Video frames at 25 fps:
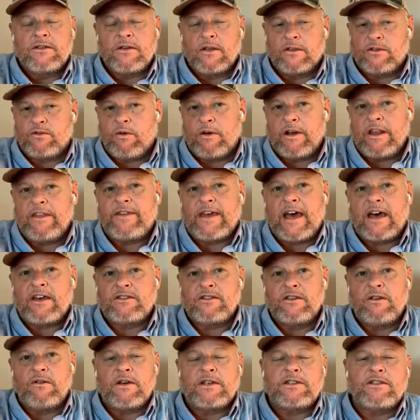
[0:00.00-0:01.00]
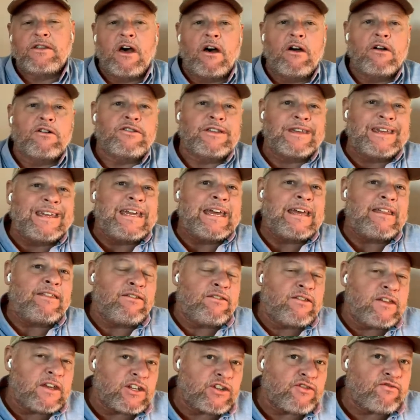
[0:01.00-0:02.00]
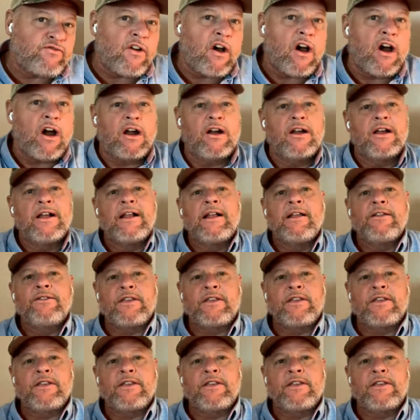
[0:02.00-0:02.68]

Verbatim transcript: So twenty thousand U S dollars to get this far.